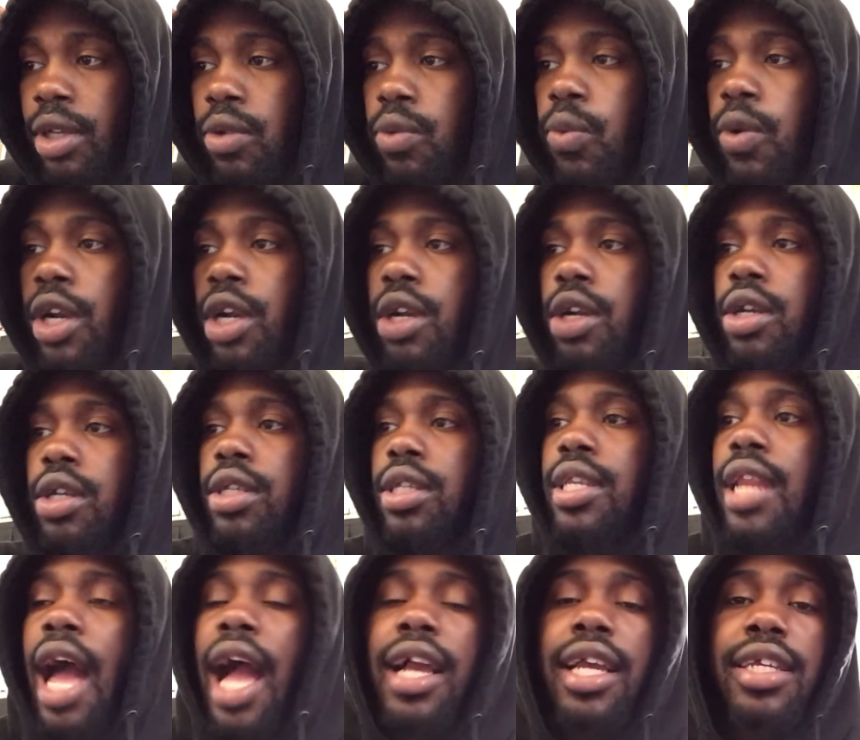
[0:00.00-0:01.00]
we're
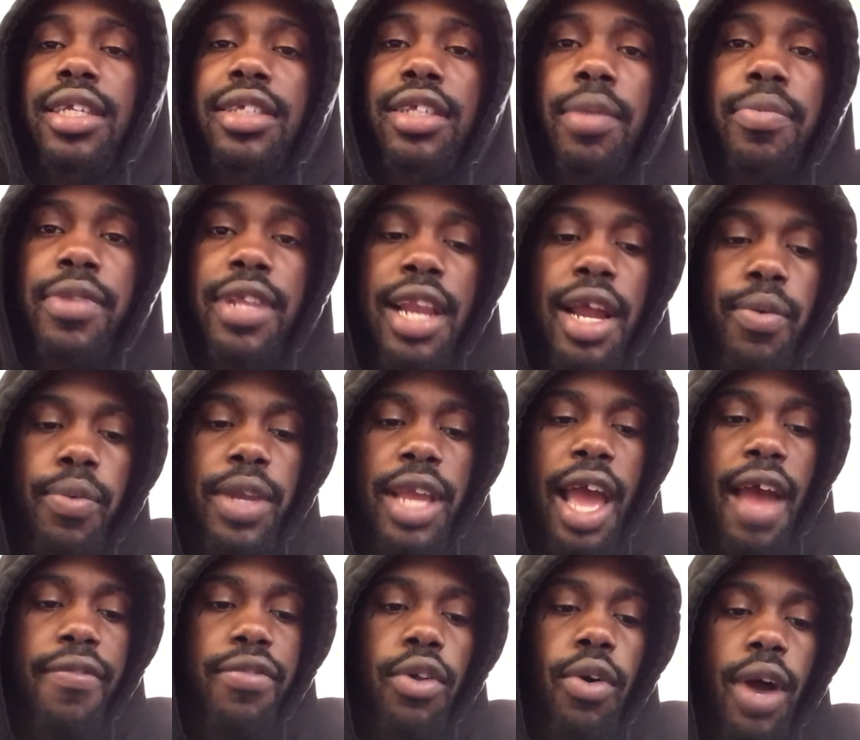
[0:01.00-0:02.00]
knocking something that we
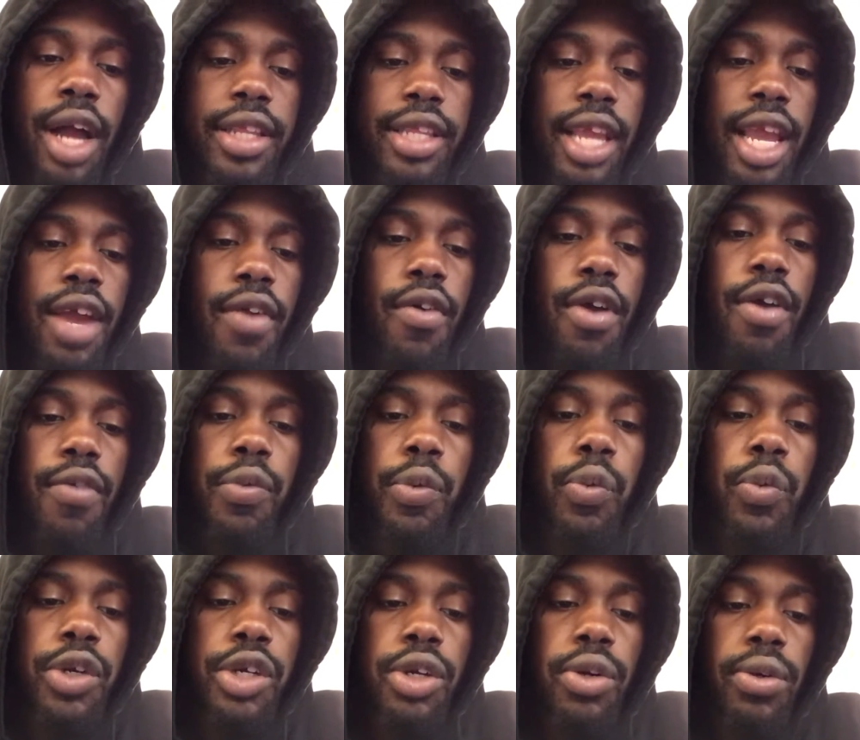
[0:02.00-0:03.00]
have no idea of
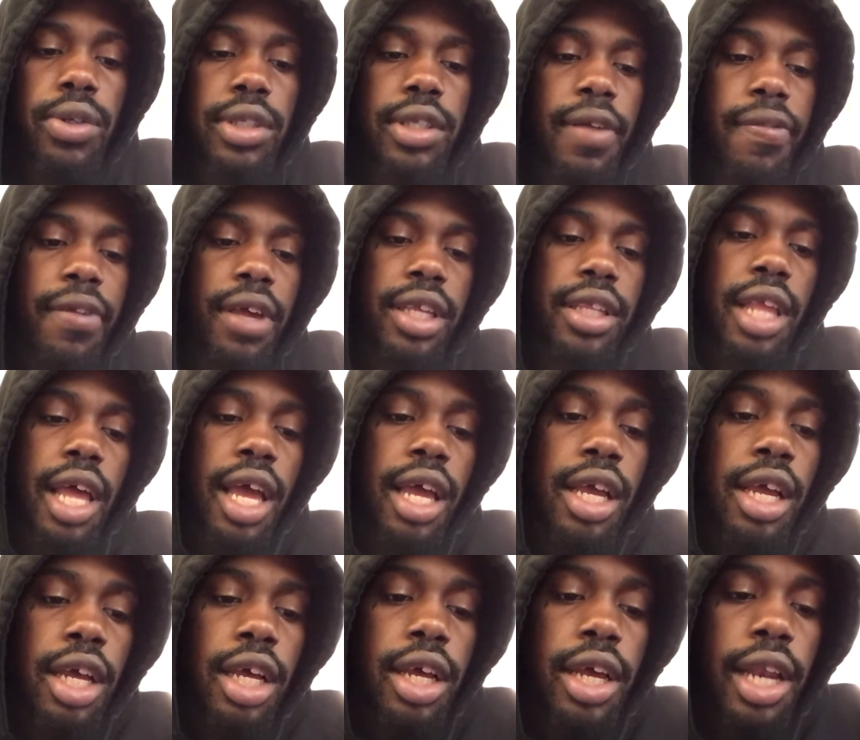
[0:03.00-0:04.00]
when we're doing stuff like that,
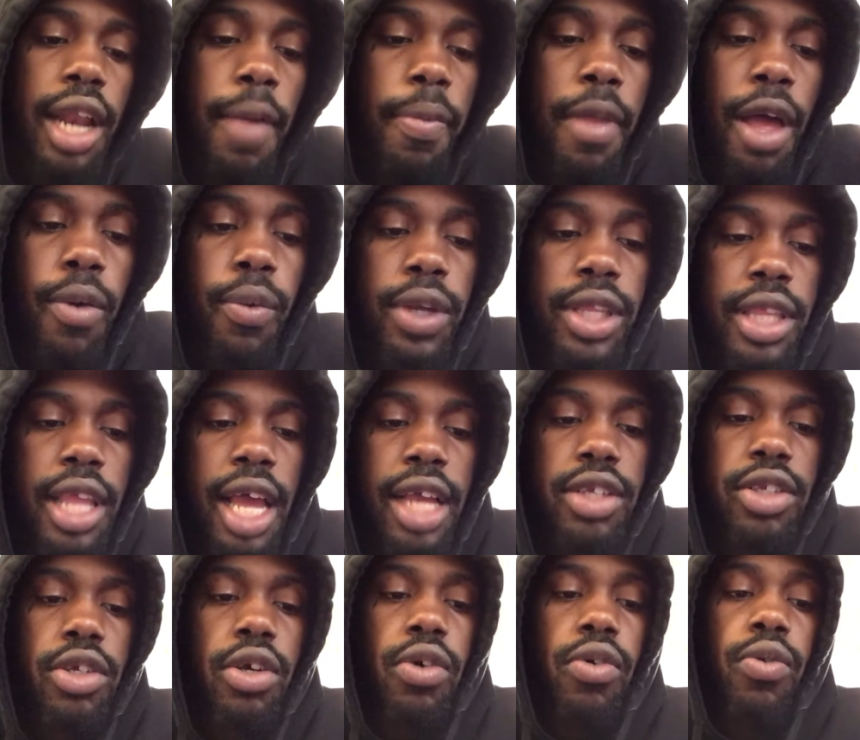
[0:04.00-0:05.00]
and I'm not with
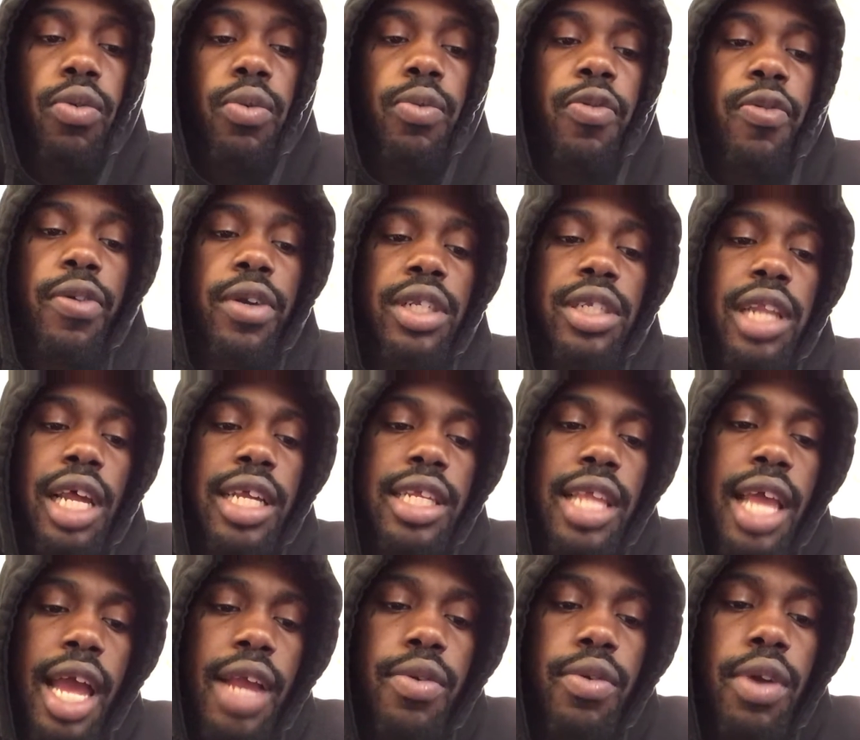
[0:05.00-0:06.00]
that. So friends like
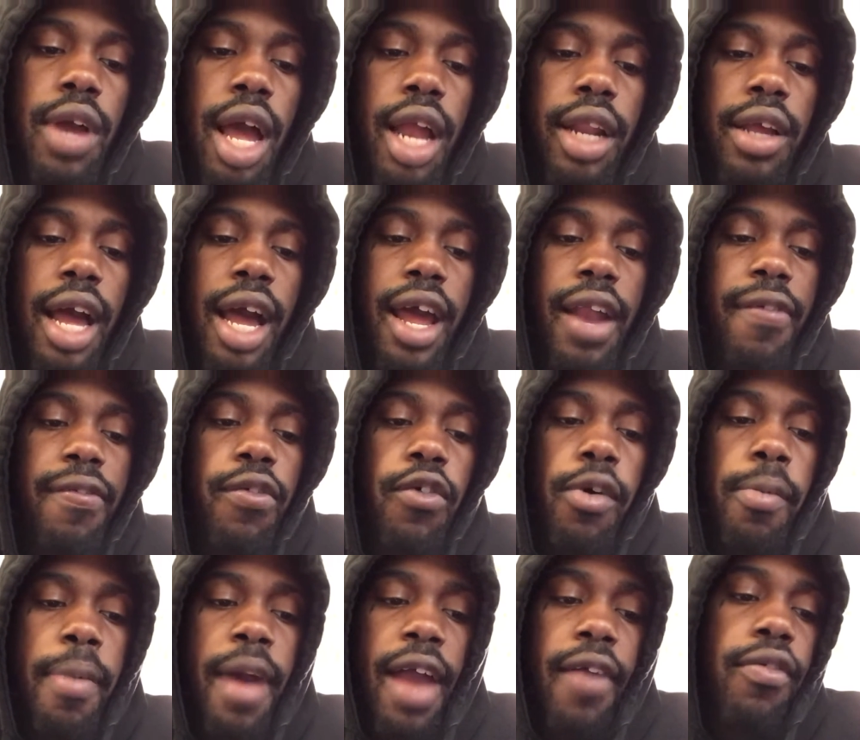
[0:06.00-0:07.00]
that, I gotta
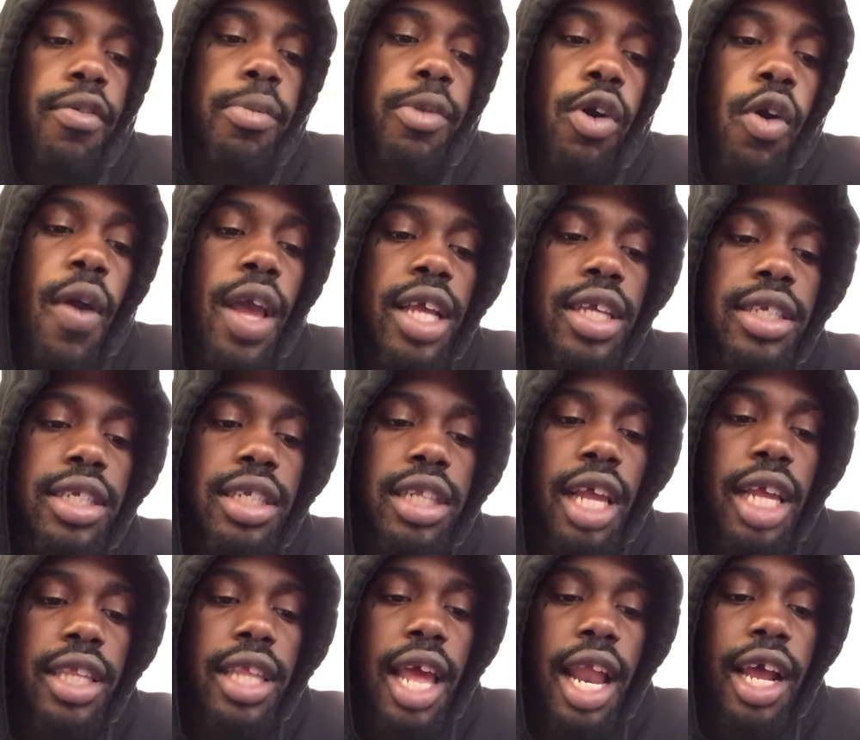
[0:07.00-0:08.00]
fall back from. Acquaintances
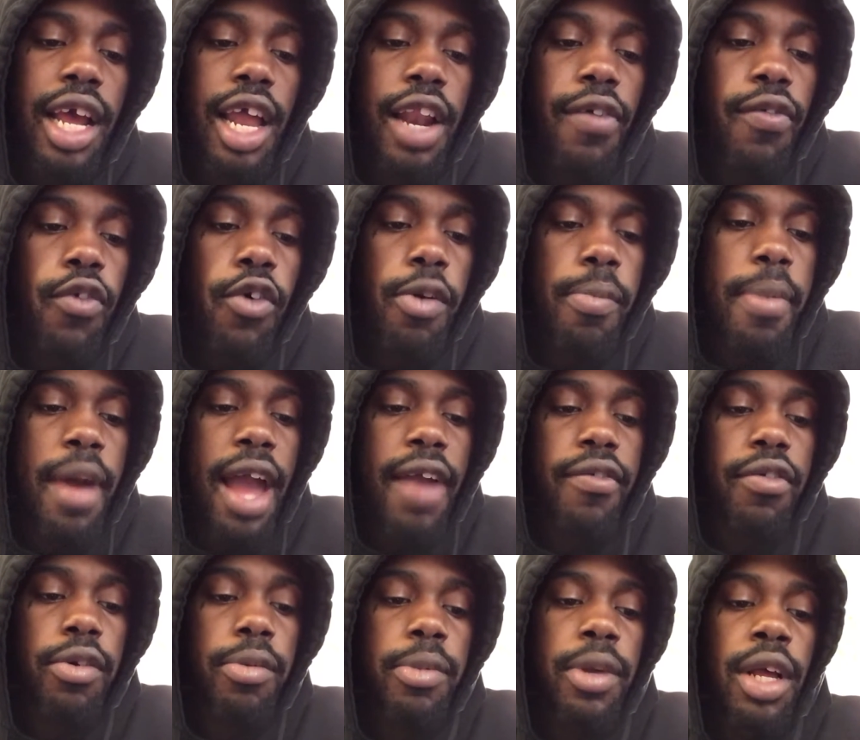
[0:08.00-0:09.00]
like that, I gotta fall
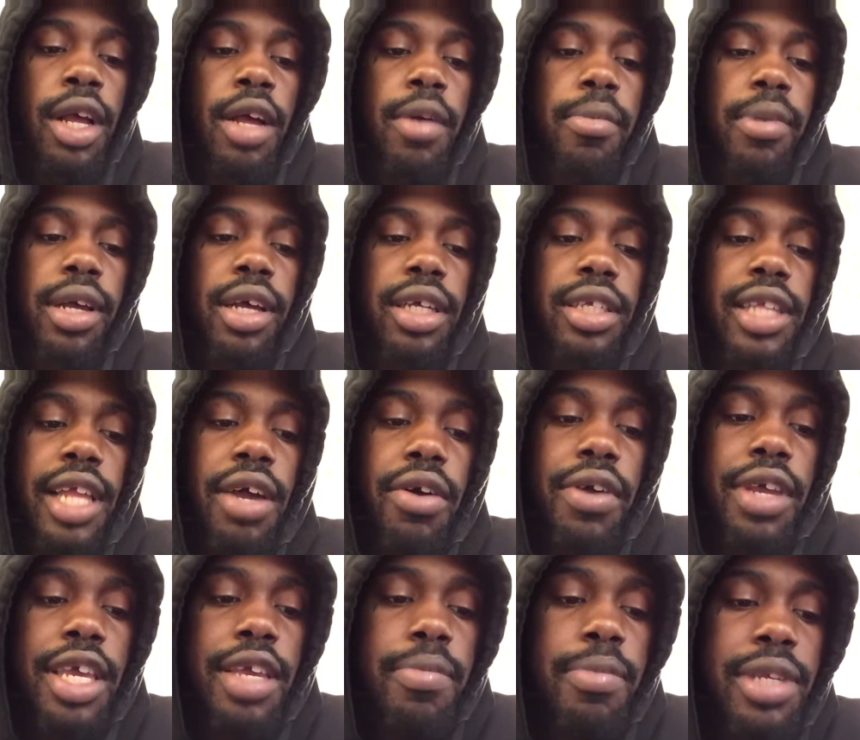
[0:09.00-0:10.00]
back from, because
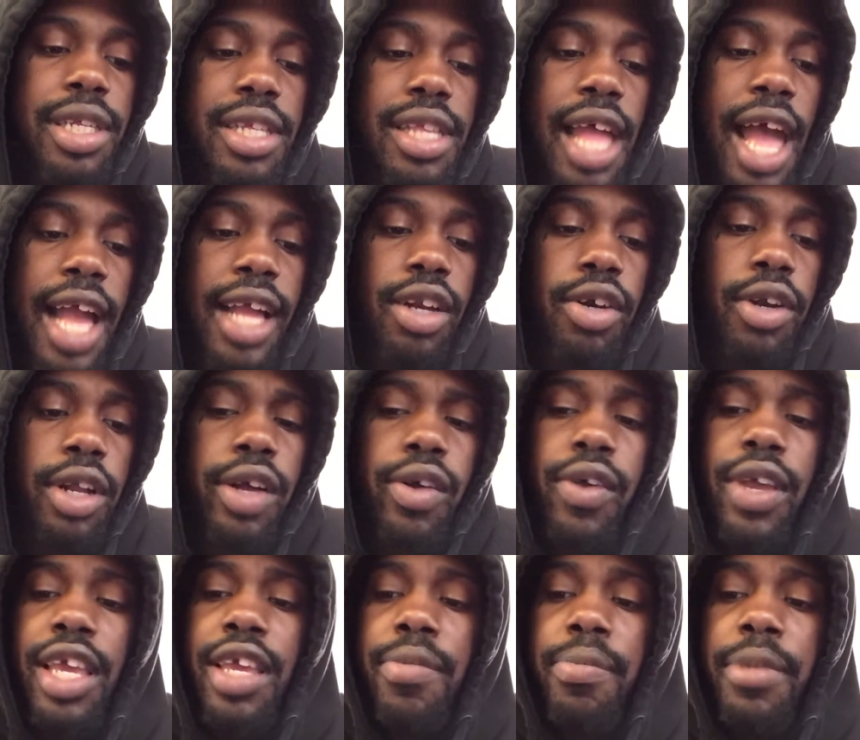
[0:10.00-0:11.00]
they'll keep me stagnant, or
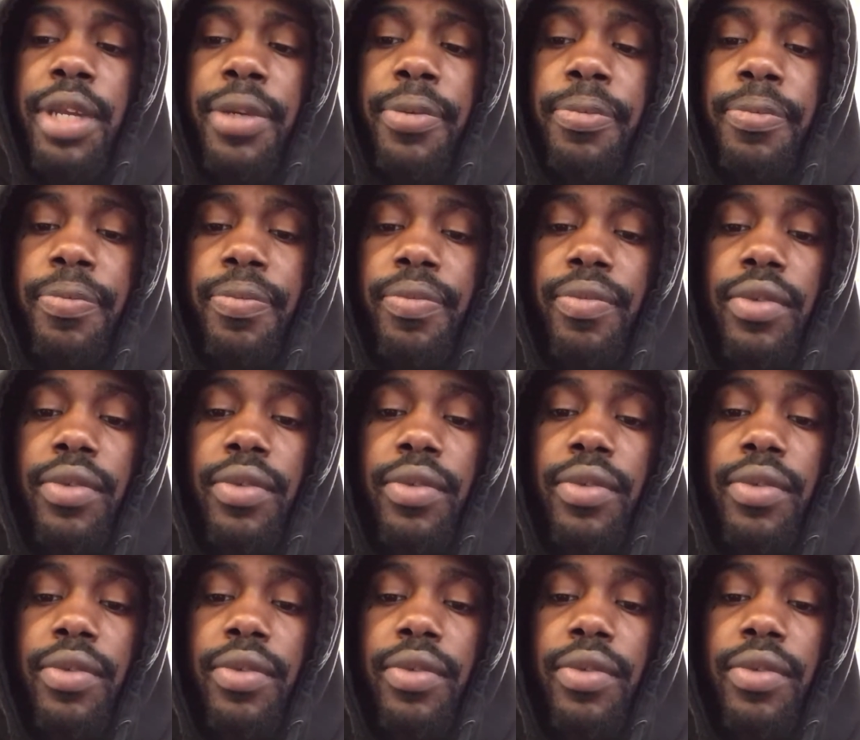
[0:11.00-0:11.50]
they'll keep me,